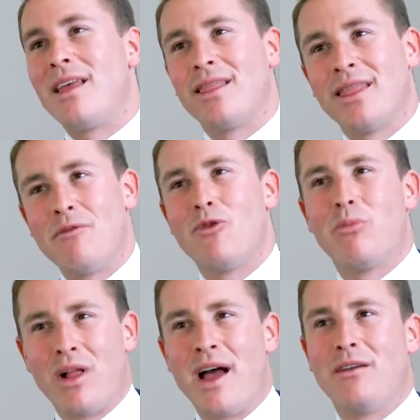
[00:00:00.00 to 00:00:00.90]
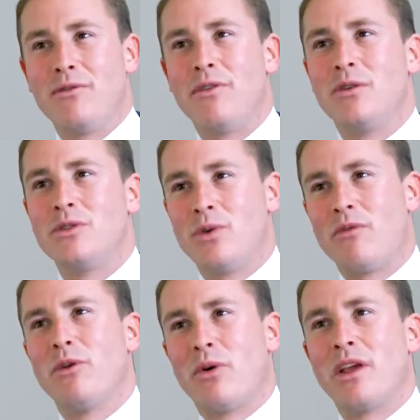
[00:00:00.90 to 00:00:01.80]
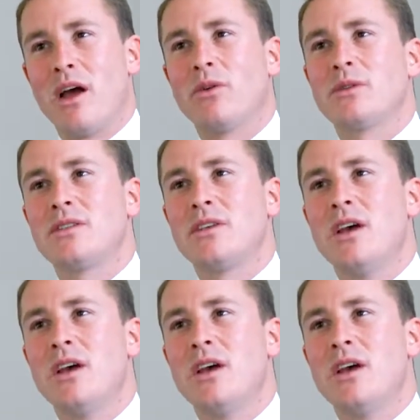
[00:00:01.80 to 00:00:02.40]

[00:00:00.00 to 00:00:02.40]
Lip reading: and level playing field to everybody else.